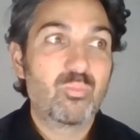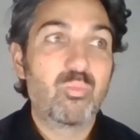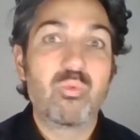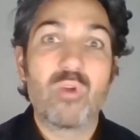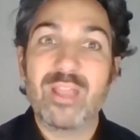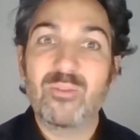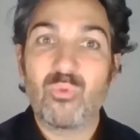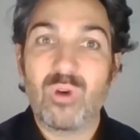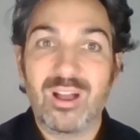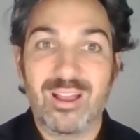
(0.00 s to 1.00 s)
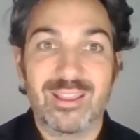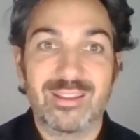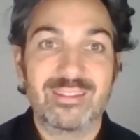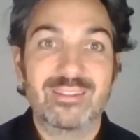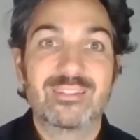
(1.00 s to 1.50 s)
red
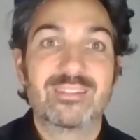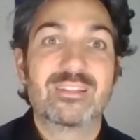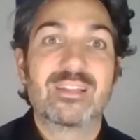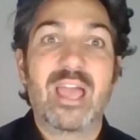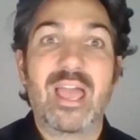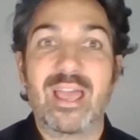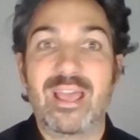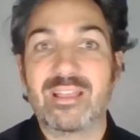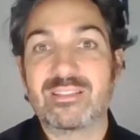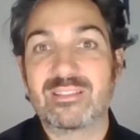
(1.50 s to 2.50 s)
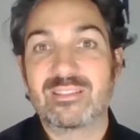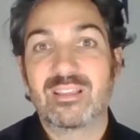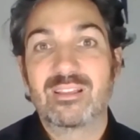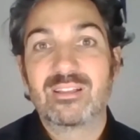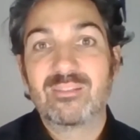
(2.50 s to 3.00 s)
wine has
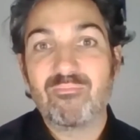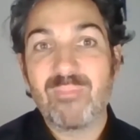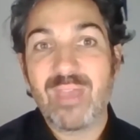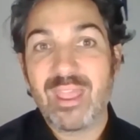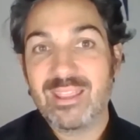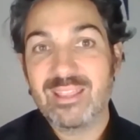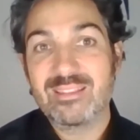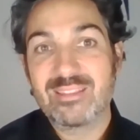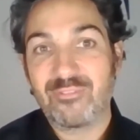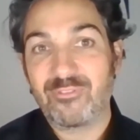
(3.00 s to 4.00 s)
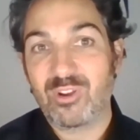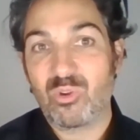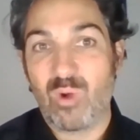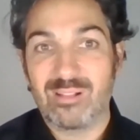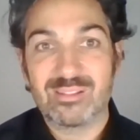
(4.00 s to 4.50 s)
many different
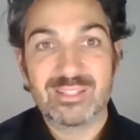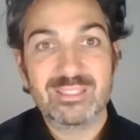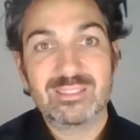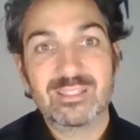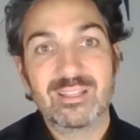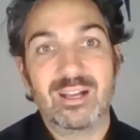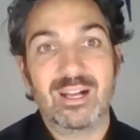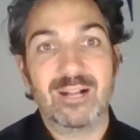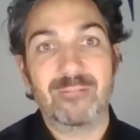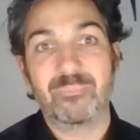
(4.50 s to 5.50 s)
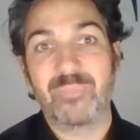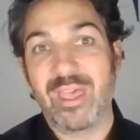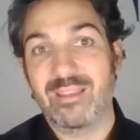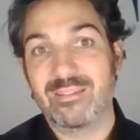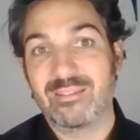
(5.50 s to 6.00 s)
qualities um,
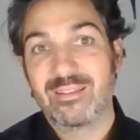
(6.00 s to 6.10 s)
that